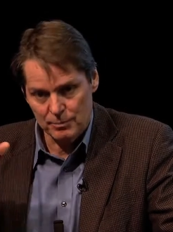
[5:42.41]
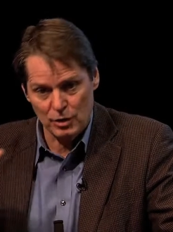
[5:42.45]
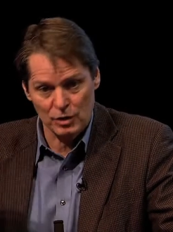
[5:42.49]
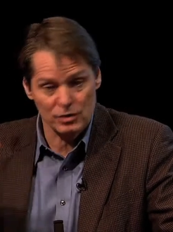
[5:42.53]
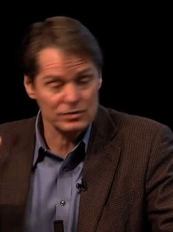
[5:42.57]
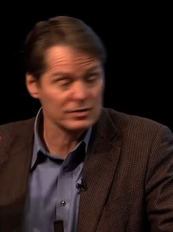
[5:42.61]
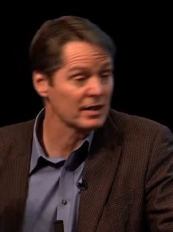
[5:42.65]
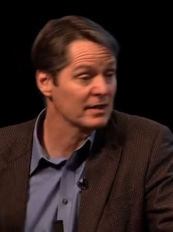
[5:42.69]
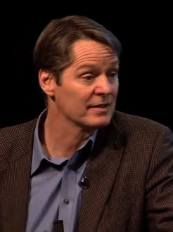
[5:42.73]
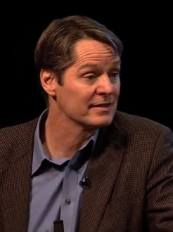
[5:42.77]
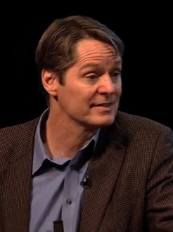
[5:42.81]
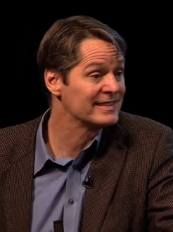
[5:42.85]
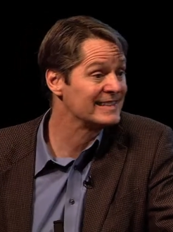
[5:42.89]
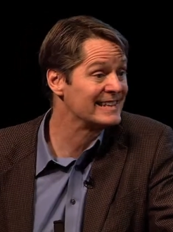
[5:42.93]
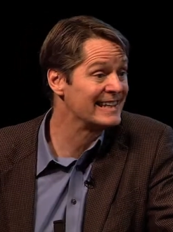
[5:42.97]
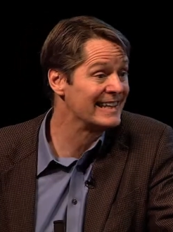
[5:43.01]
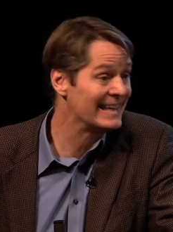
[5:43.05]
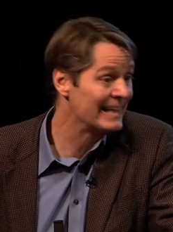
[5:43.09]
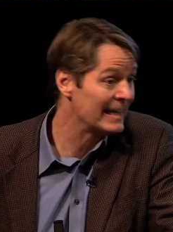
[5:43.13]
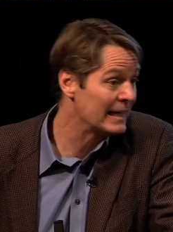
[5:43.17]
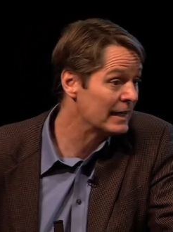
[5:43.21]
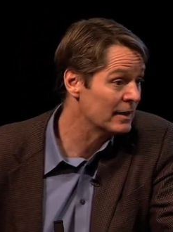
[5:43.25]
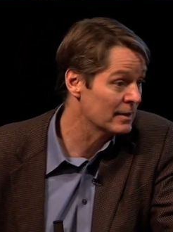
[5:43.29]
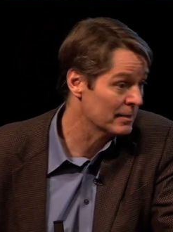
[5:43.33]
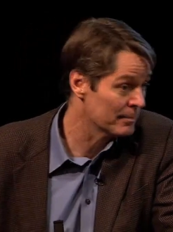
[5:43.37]
books on
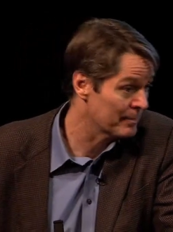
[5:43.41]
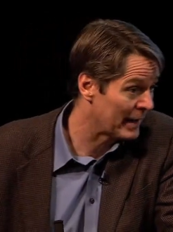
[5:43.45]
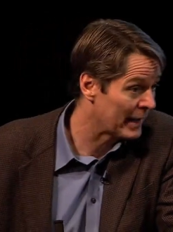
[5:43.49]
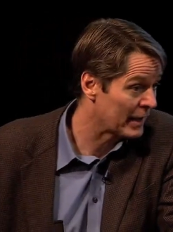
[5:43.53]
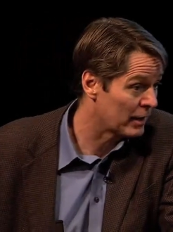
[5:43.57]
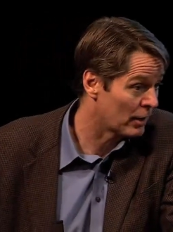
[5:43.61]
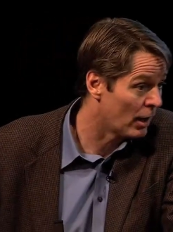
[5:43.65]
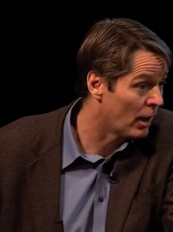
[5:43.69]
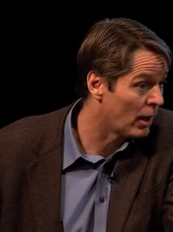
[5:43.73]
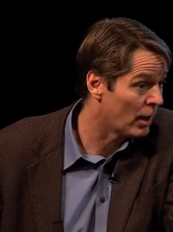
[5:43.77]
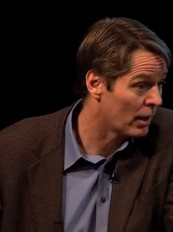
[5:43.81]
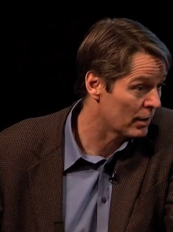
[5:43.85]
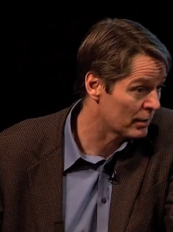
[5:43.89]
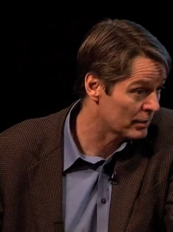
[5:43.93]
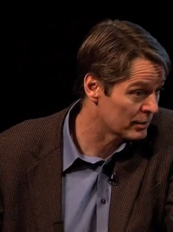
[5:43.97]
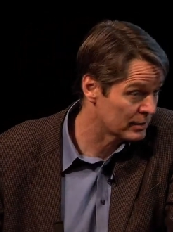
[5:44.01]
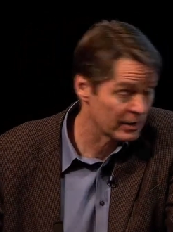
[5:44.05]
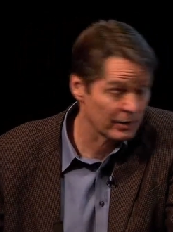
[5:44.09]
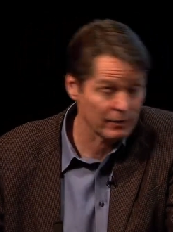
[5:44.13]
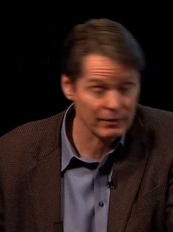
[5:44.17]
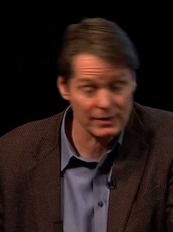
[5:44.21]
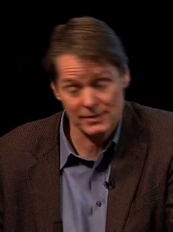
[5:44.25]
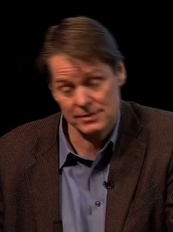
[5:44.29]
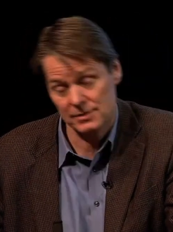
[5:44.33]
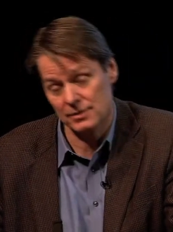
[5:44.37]
CD in my car, is
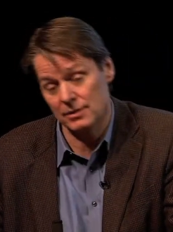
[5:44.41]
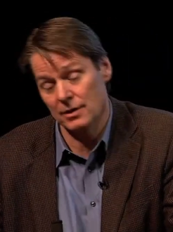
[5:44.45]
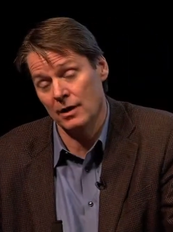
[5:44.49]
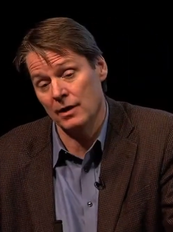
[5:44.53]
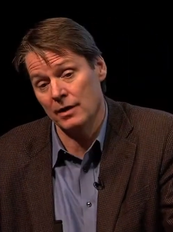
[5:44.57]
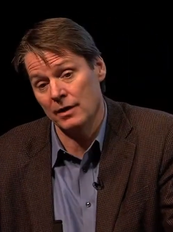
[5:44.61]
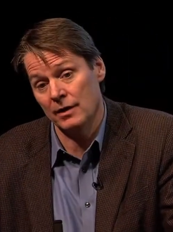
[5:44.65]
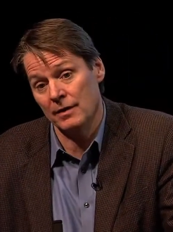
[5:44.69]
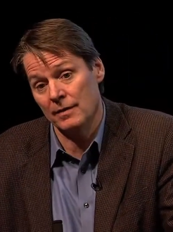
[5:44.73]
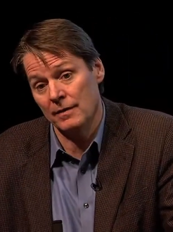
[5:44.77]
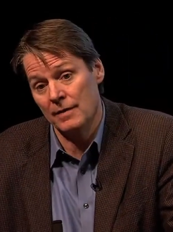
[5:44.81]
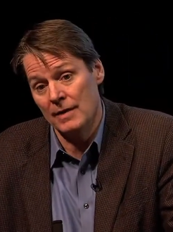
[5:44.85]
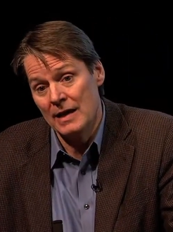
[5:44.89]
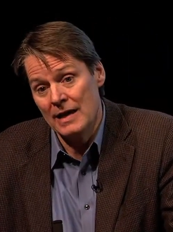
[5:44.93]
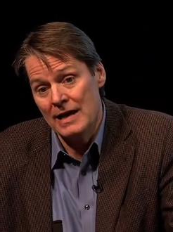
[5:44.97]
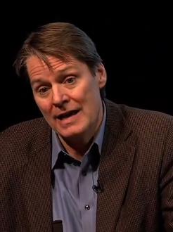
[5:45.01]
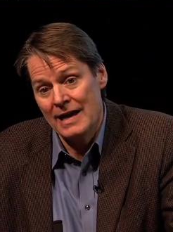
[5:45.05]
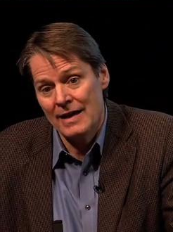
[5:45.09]
how I started.